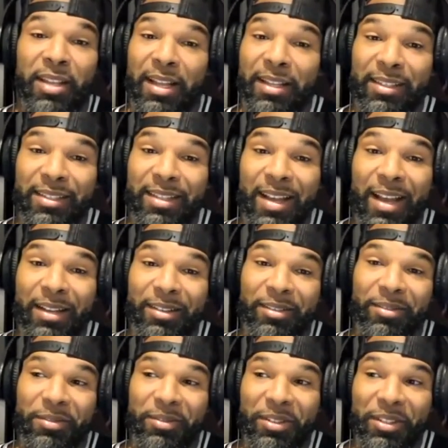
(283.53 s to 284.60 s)
that it's not.
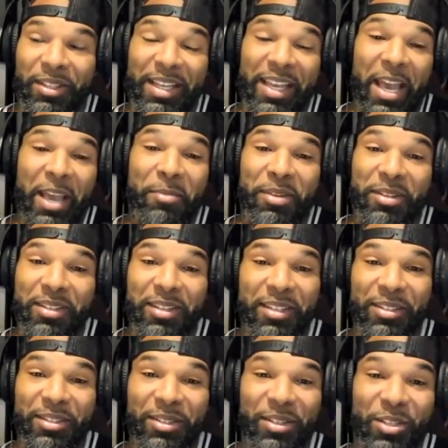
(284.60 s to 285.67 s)
The game
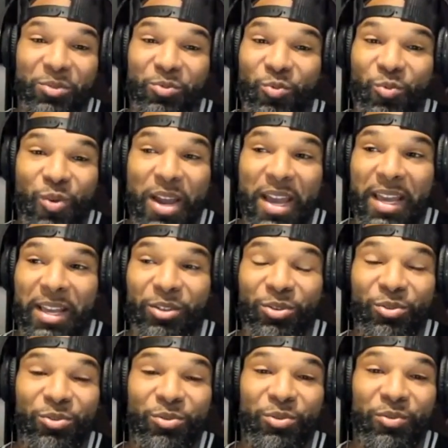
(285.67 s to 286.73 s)
is way
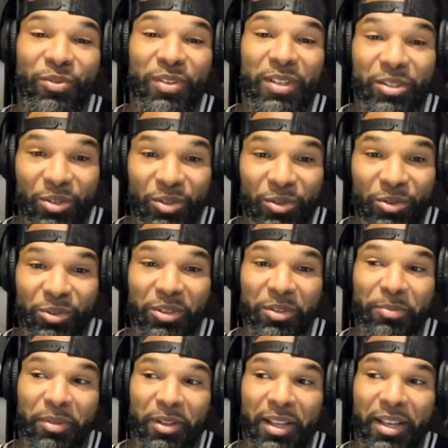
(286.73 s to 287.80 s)
too physical to
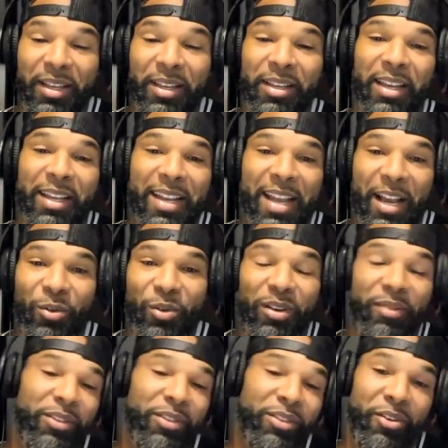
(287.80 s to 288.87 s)
play in that quick
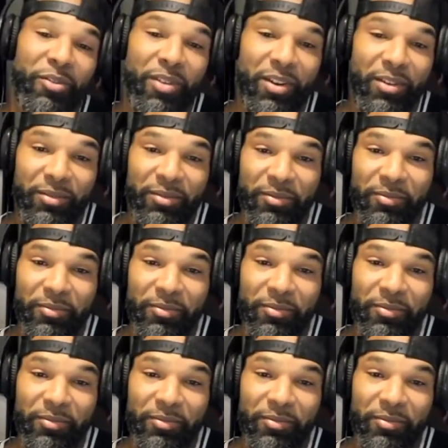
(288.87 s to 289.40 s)
of a turnaround.